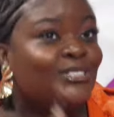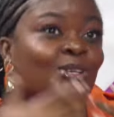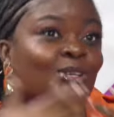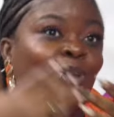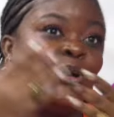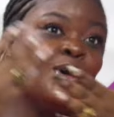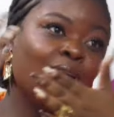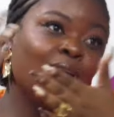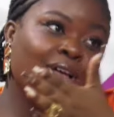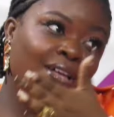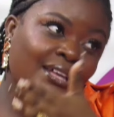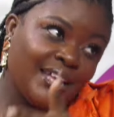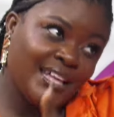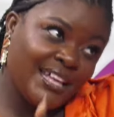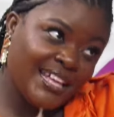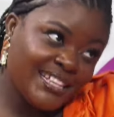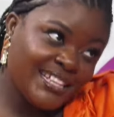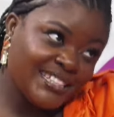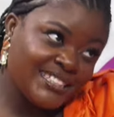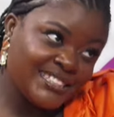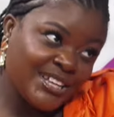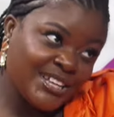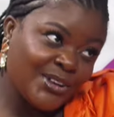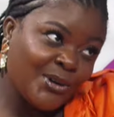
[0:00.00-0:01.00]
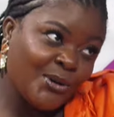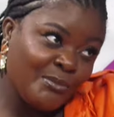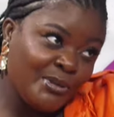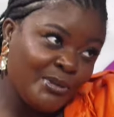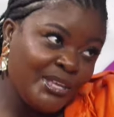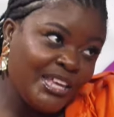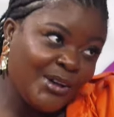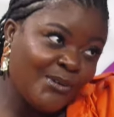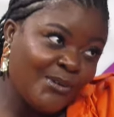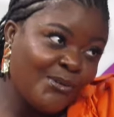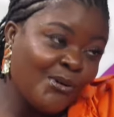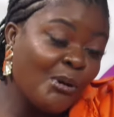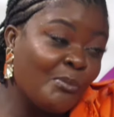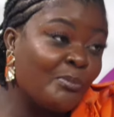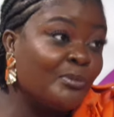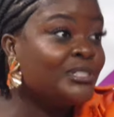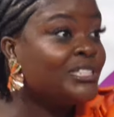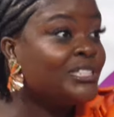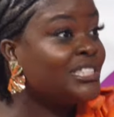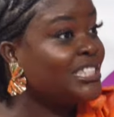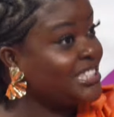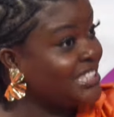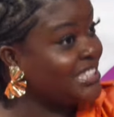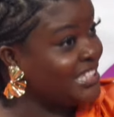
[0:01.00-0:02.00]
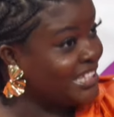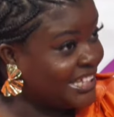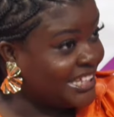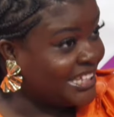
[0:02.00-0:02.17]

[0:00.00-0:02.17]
so as an OBO opposite.